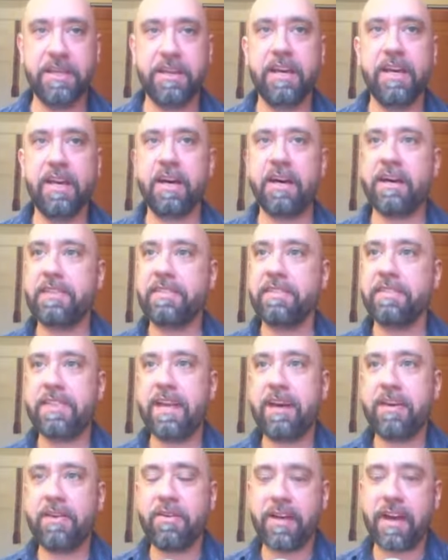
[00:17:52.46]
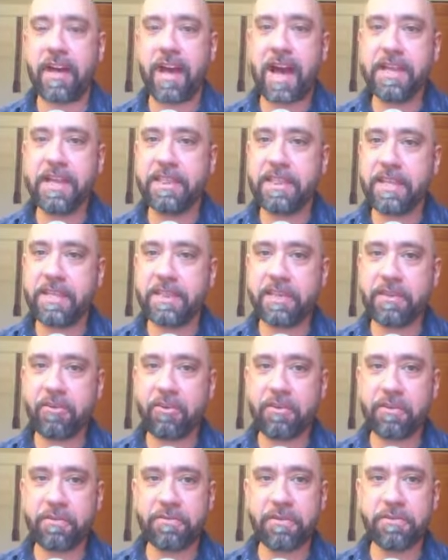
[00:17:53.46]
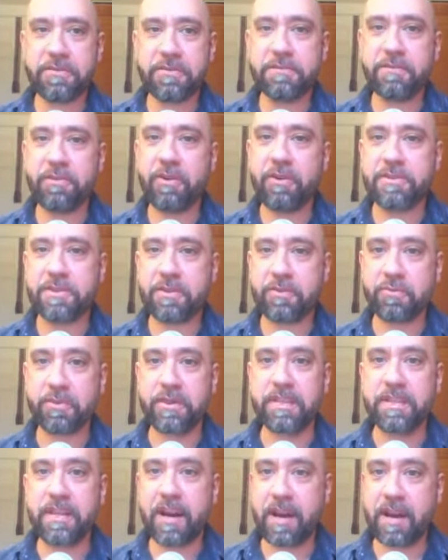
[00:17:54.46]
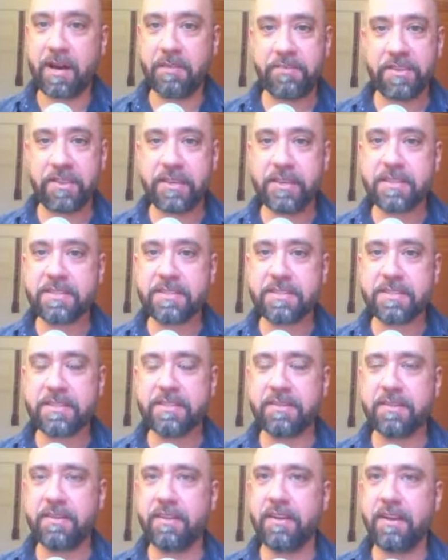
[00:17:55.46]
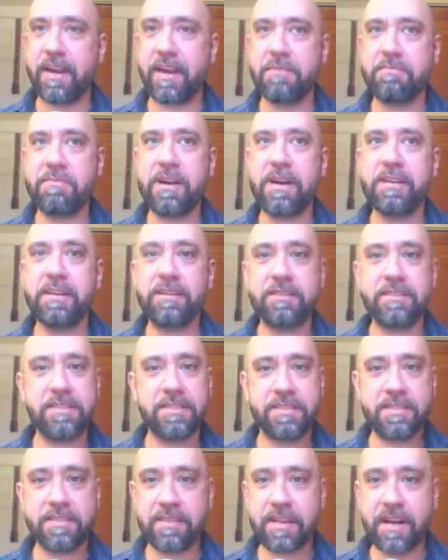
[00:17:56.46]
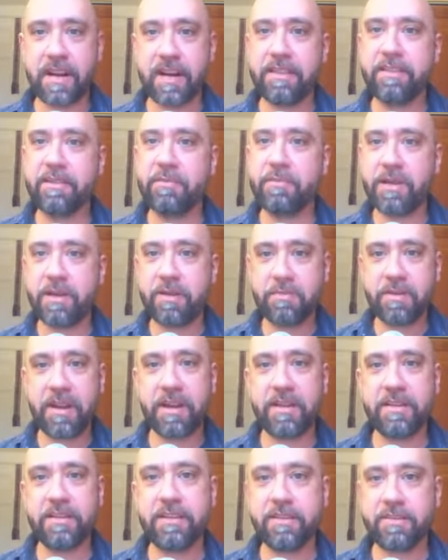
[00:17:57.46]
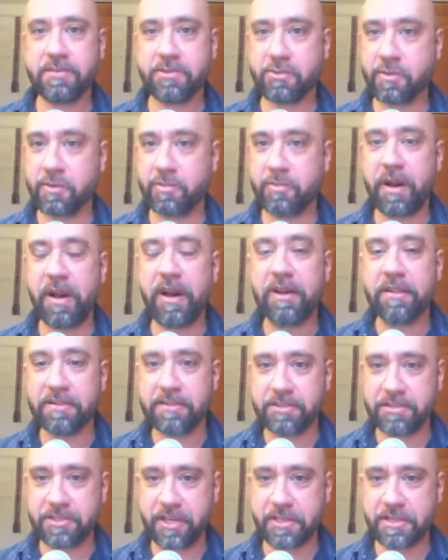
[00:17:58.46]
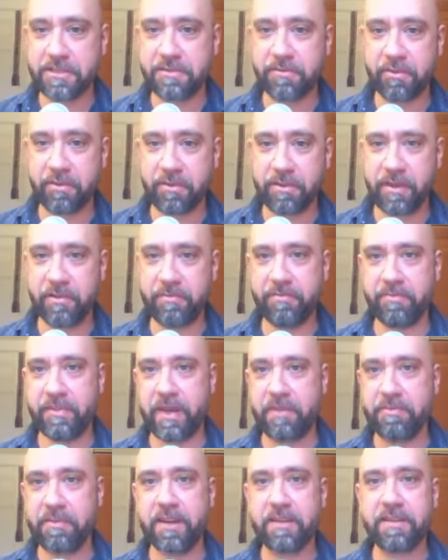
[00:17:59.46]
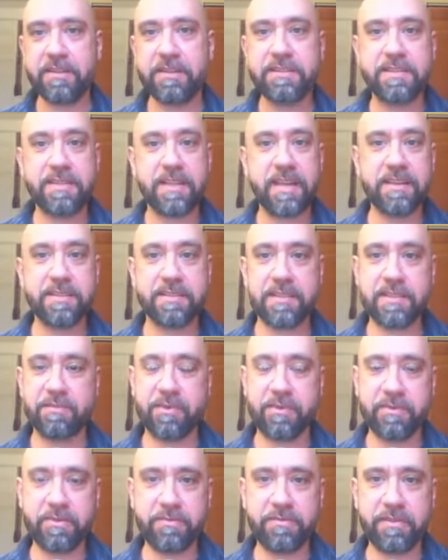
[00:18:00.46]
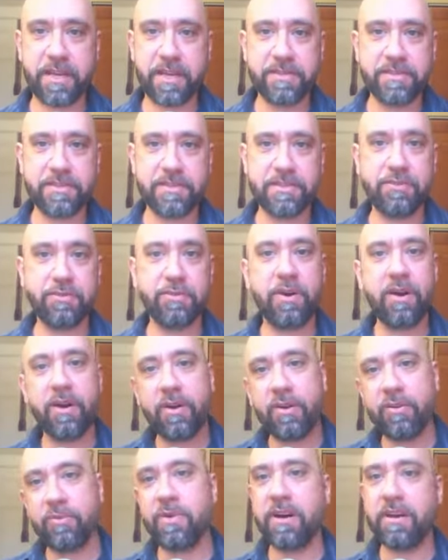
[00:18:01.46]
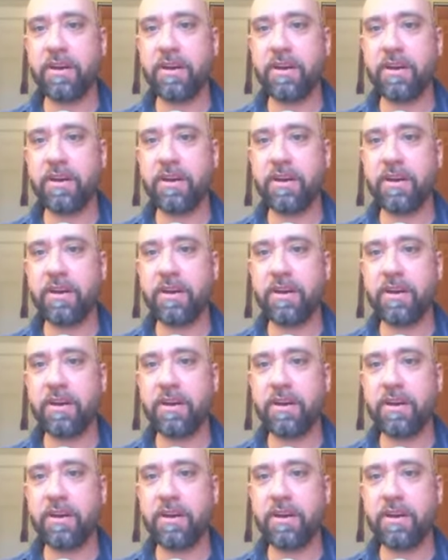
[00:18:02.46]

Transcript: Uh, that I think that all of those flaws are really obvious. I'm not here to deny them and I'm not here to apologize for them. I'm not going to say, as some other fans do, oh, well,